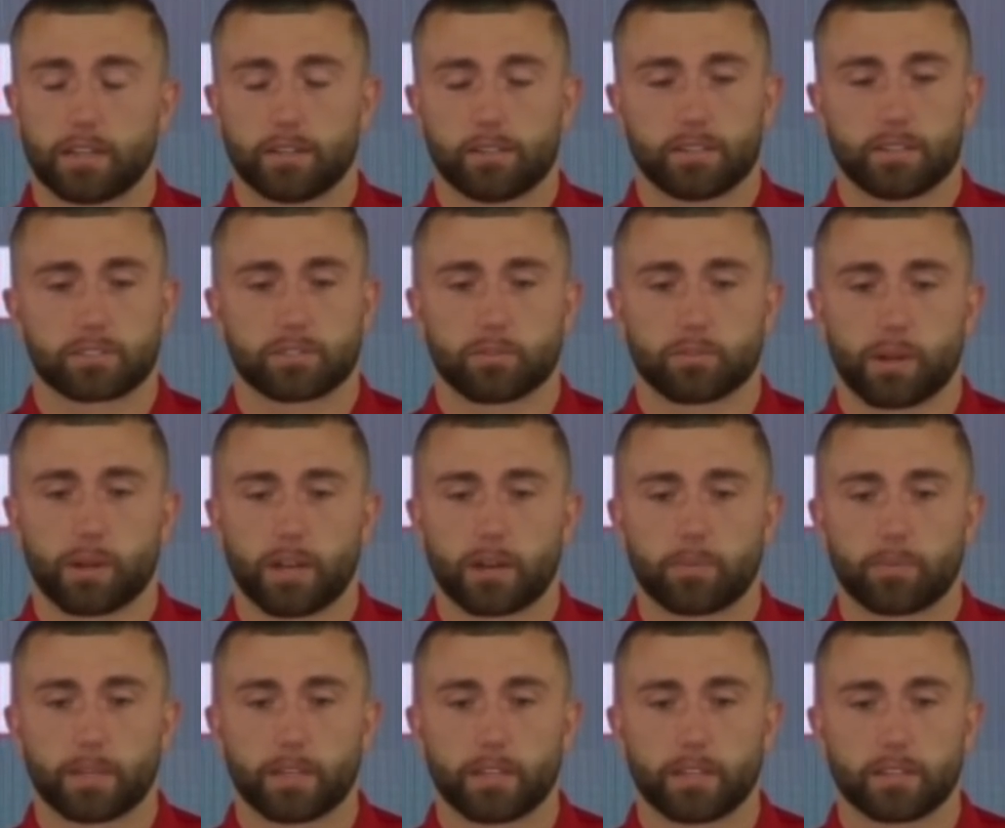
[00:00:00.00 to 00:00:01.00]
that's
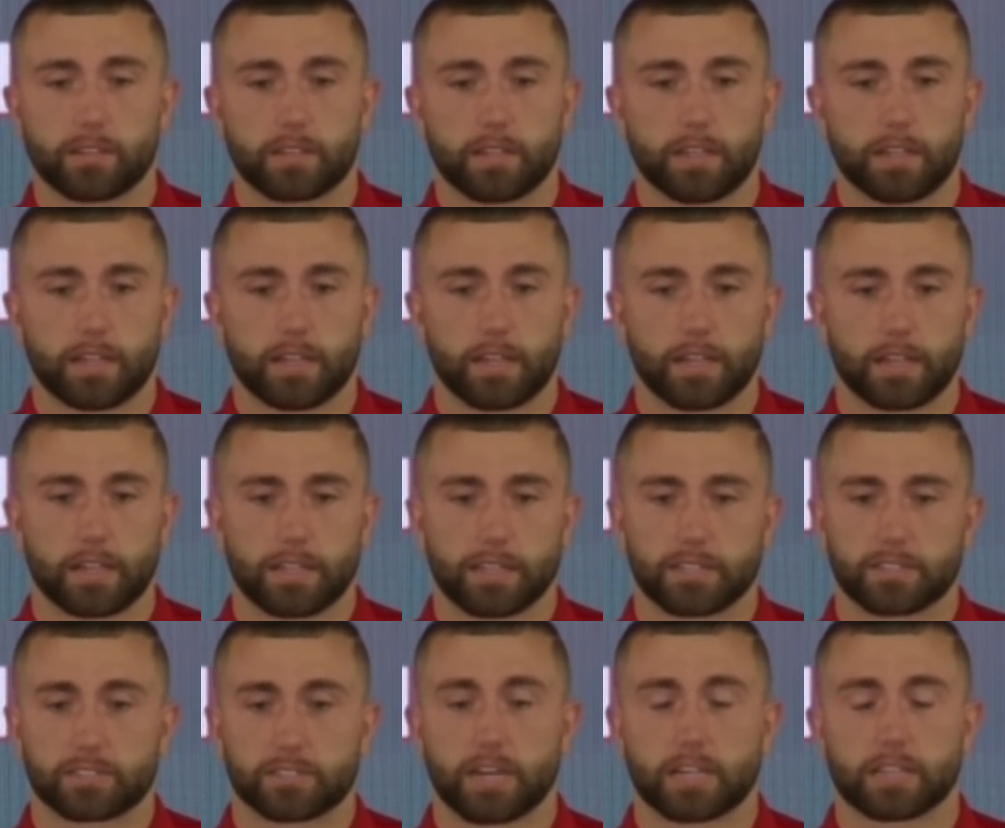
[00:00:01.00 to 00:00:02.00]
around me, and
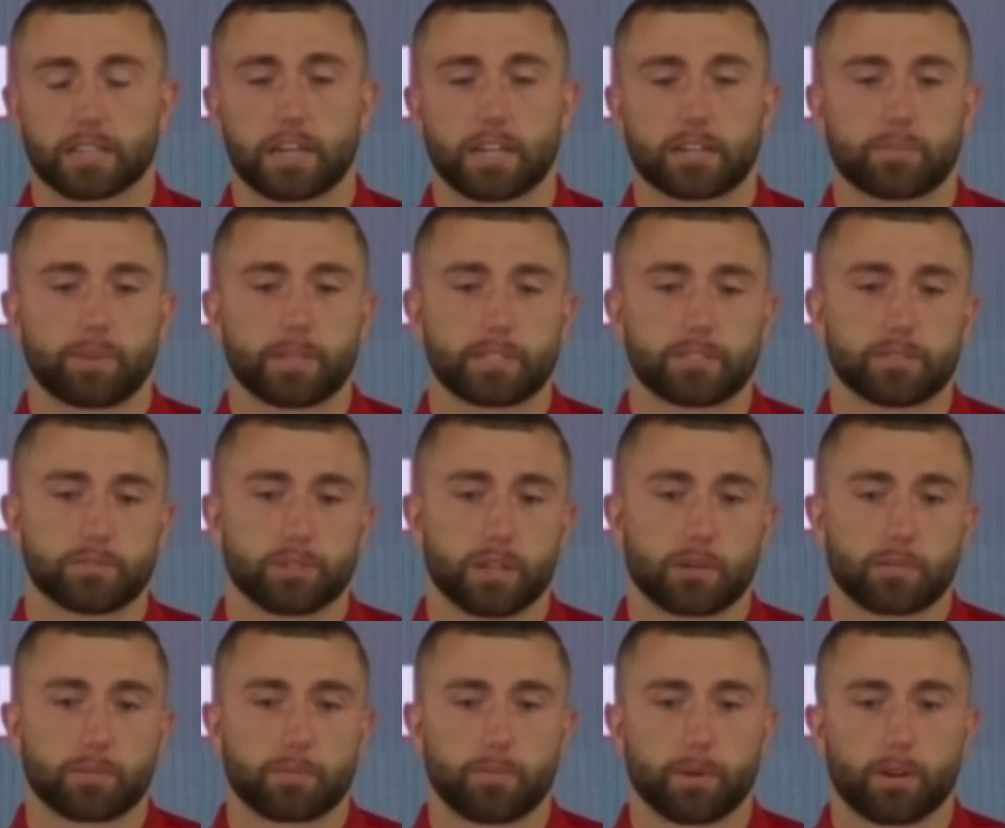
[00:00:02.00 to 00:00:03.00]
it's not like me to
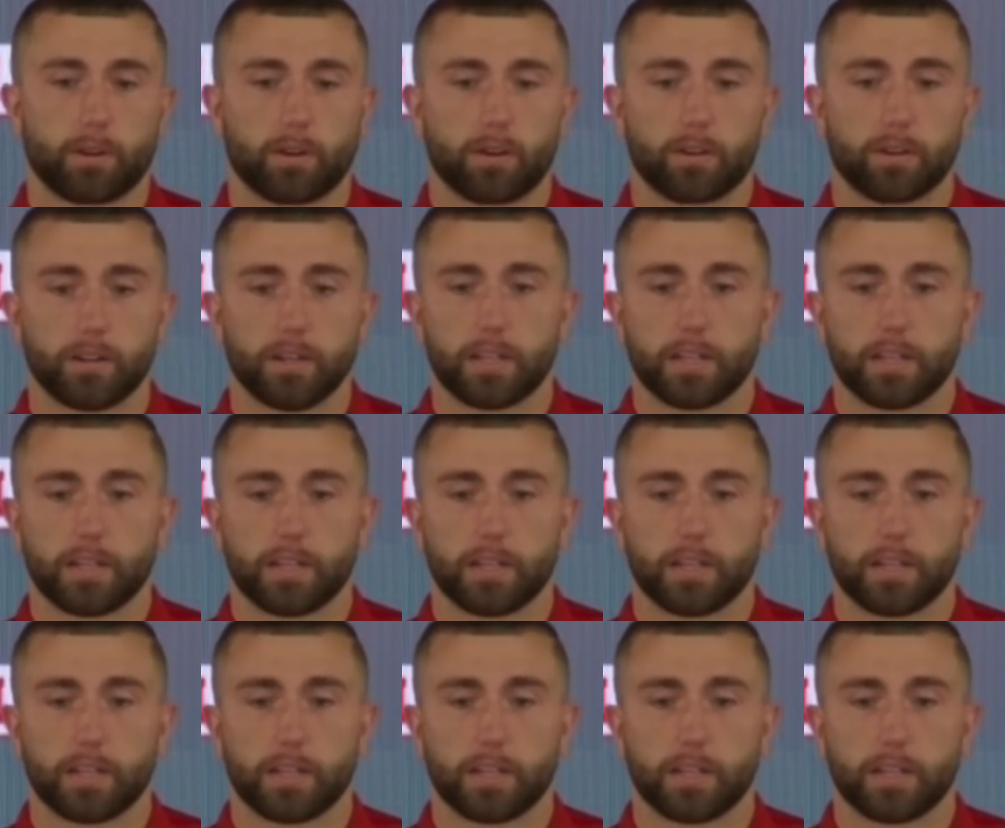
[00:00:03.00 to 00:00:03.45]
drop a ball